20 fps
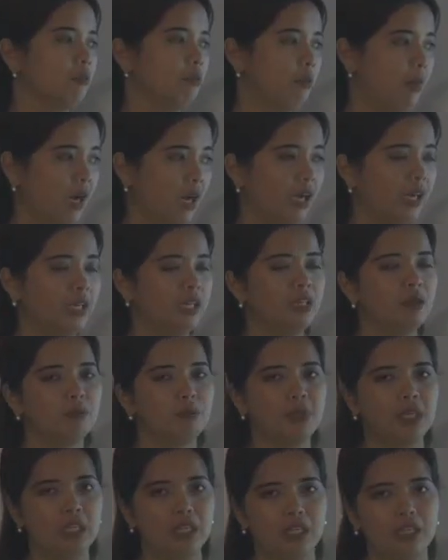by
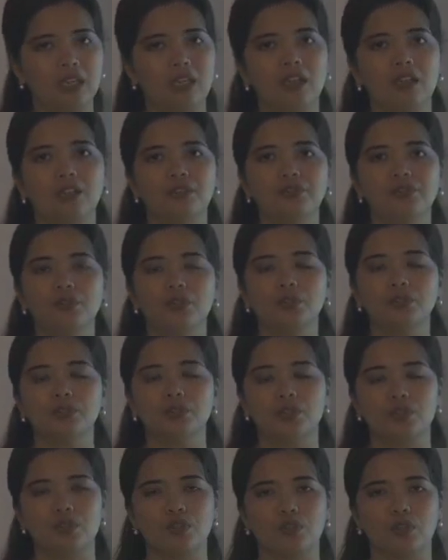being helpful
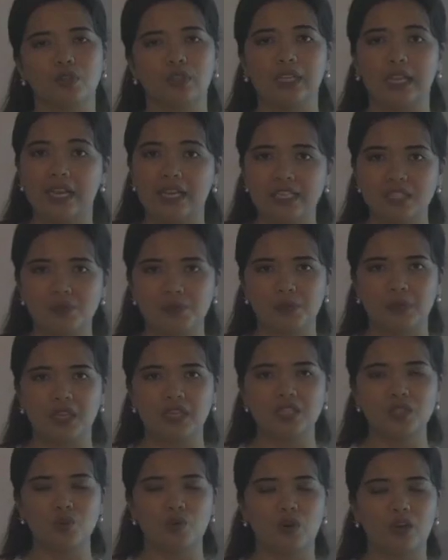to your
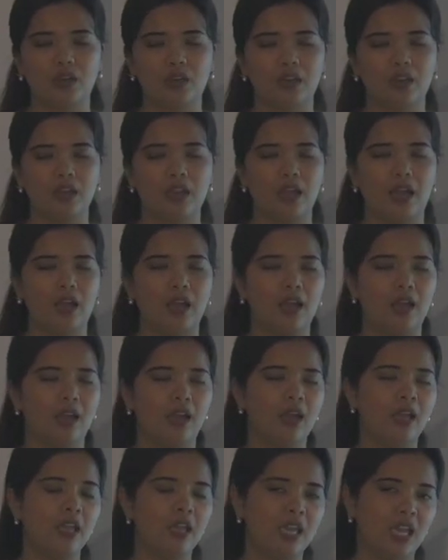classmates who are
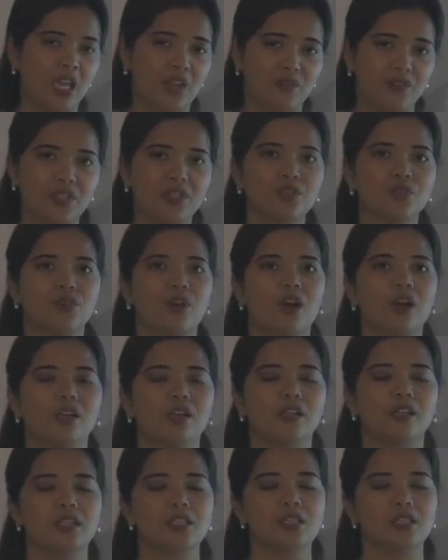having
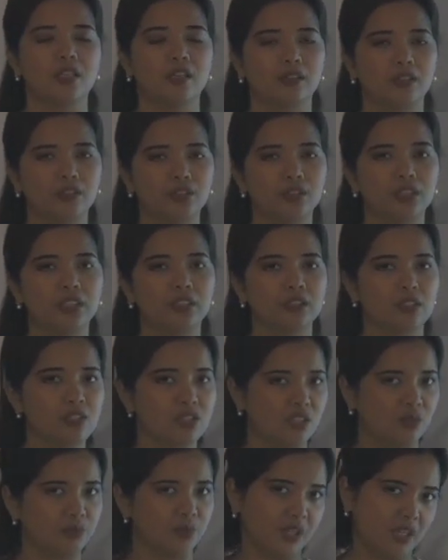struggles and learning the
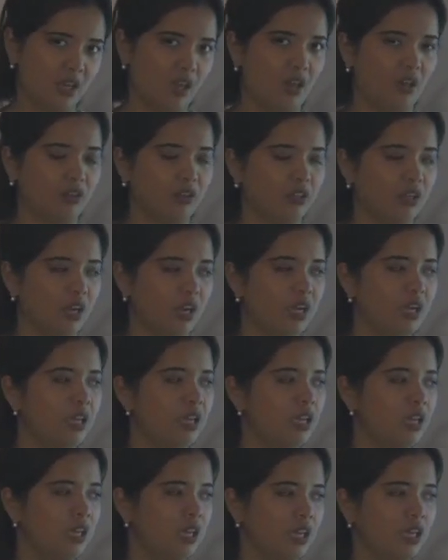subject area.
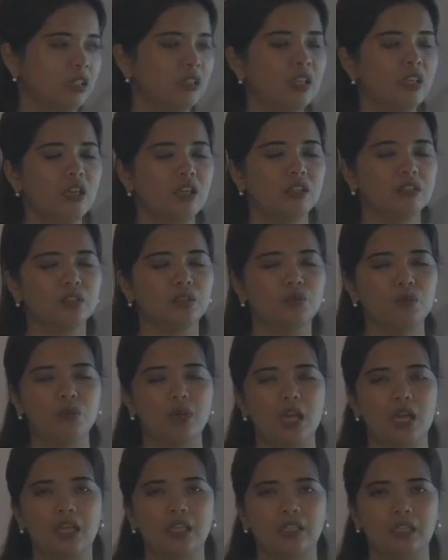And the other
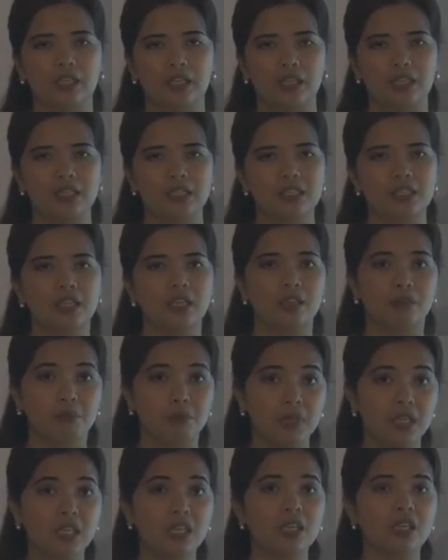one is
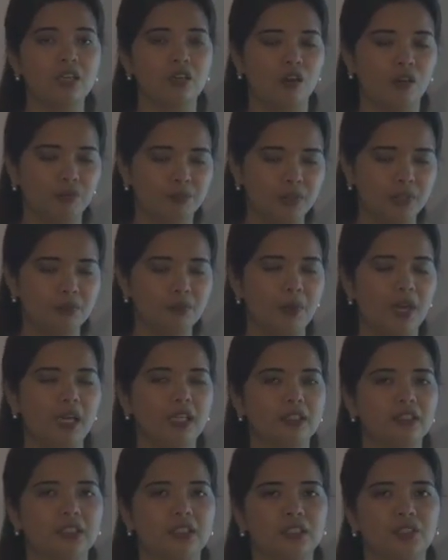being
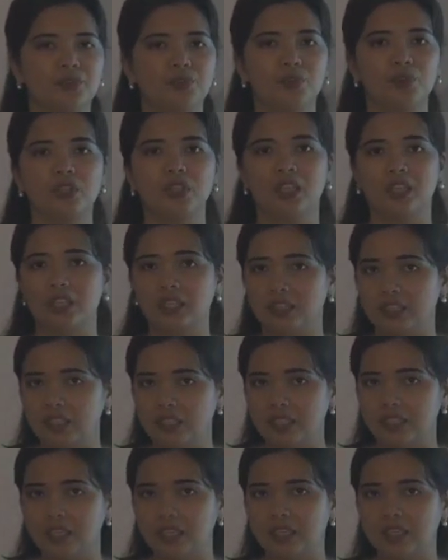open-minded for the
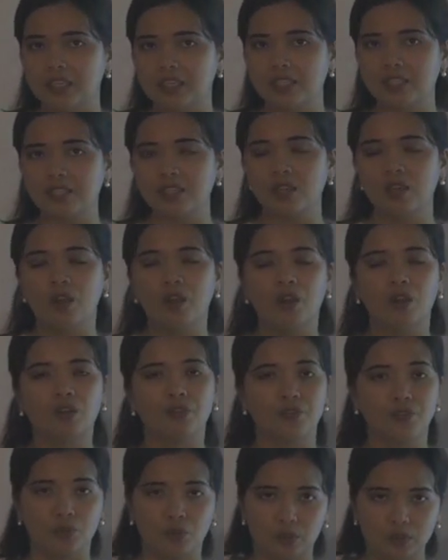ideas
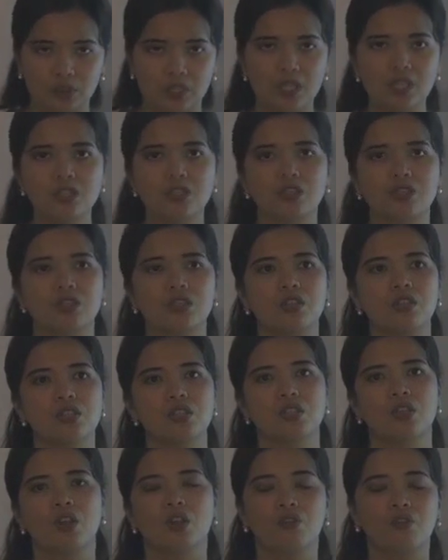of your
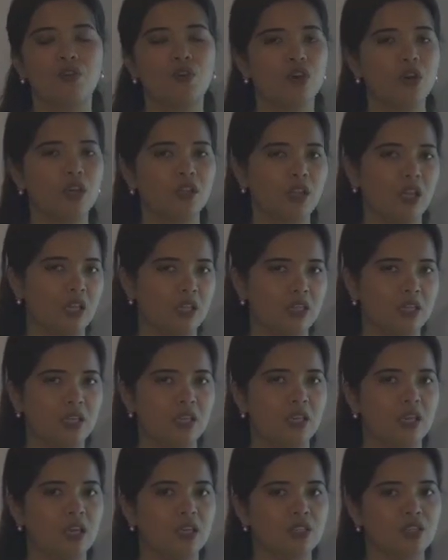teachers, for the
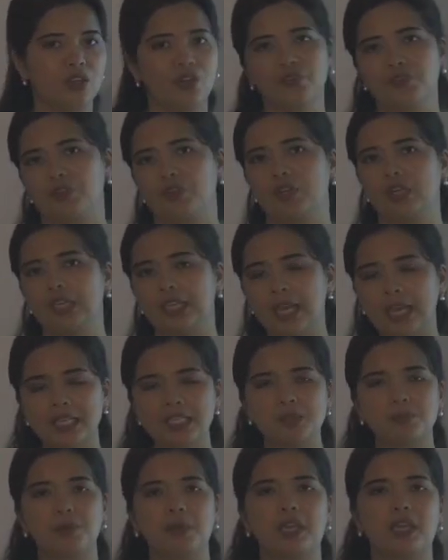ideas of your
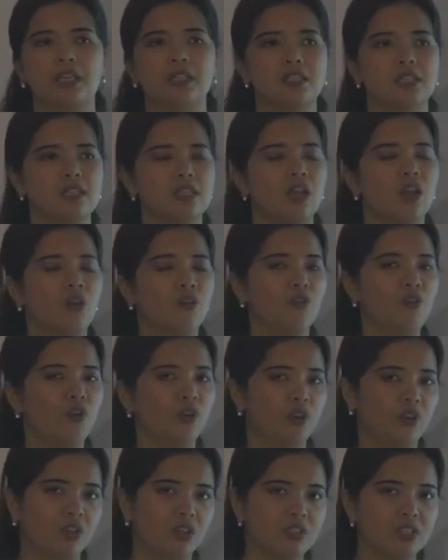classmates,
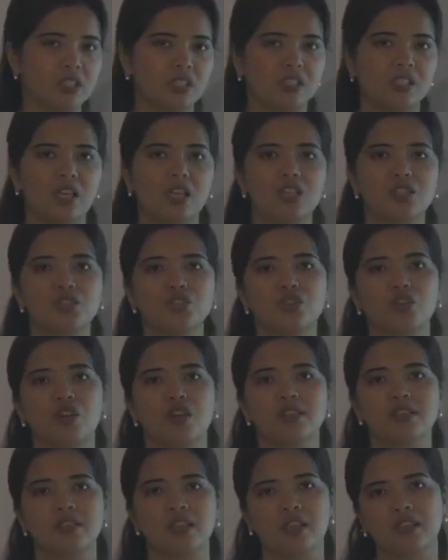for their
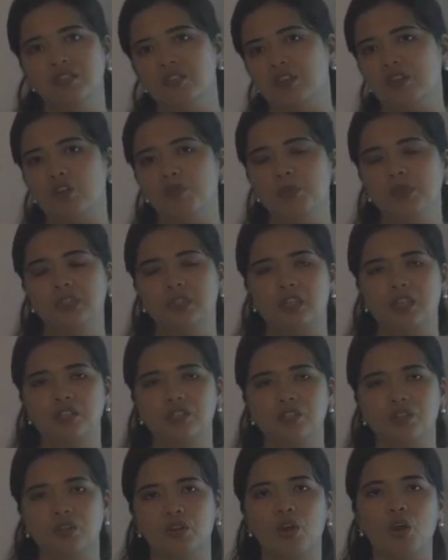suggestions and
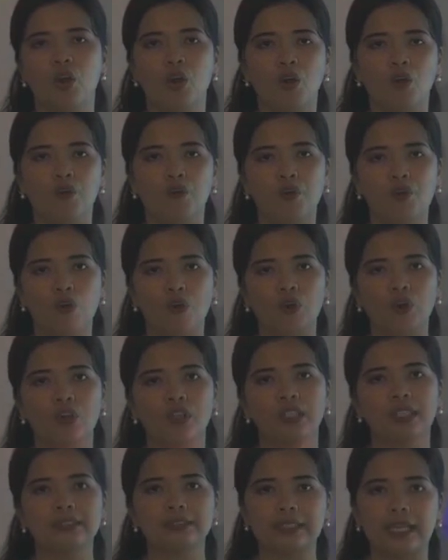recommendations
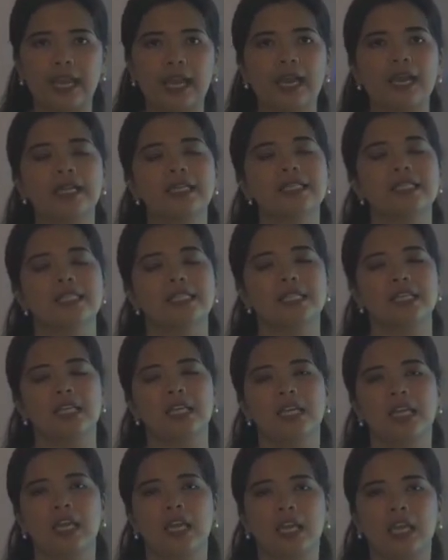for the task
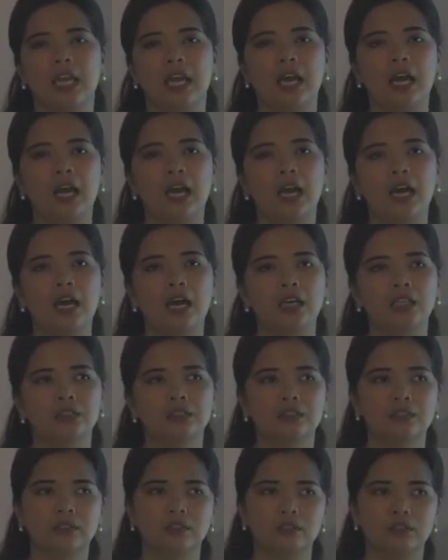
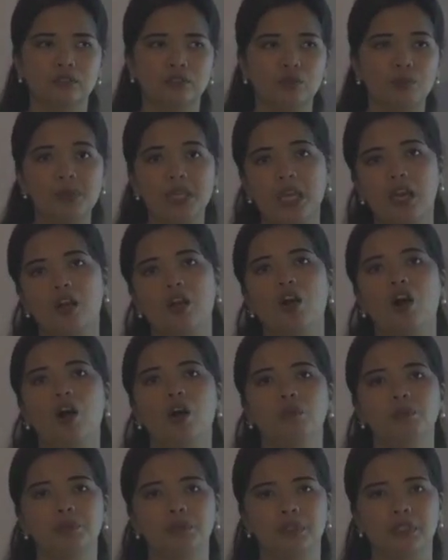to be
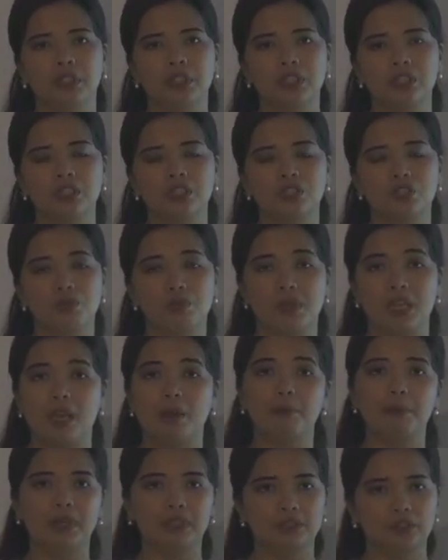accomplished, to be
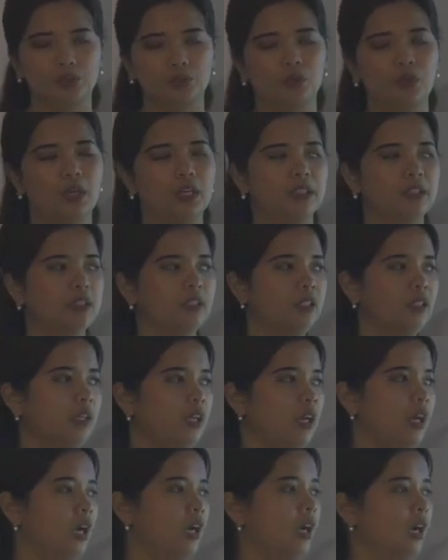a better one.
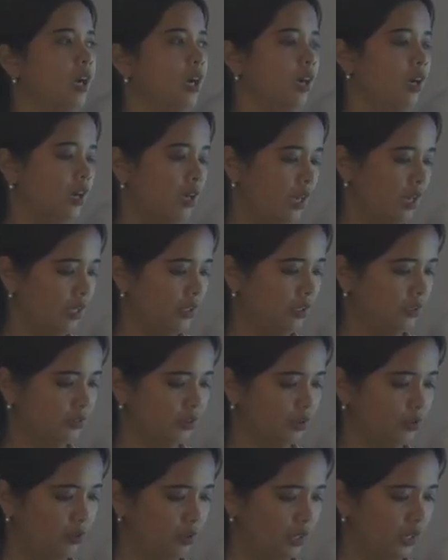
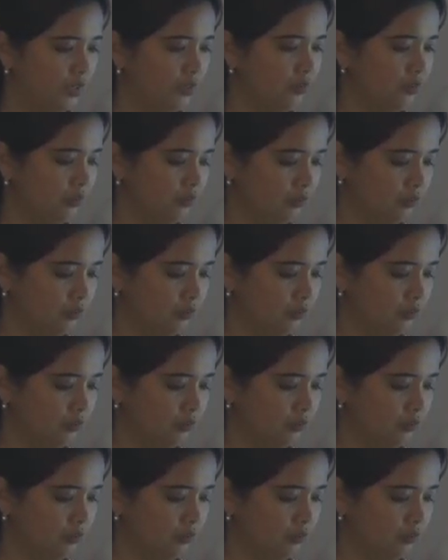Another one,